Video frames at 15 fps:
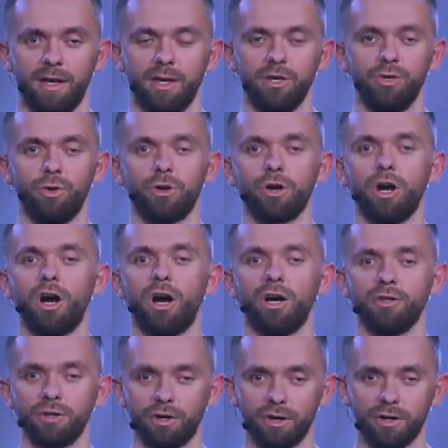Your
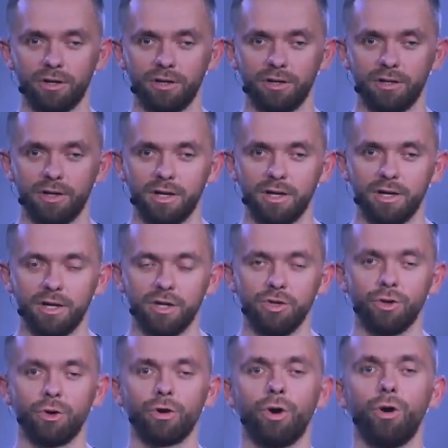hunger,
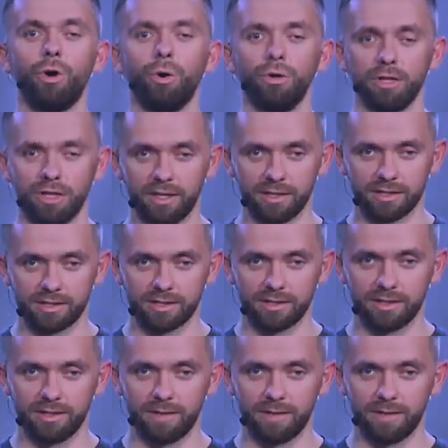your holiness,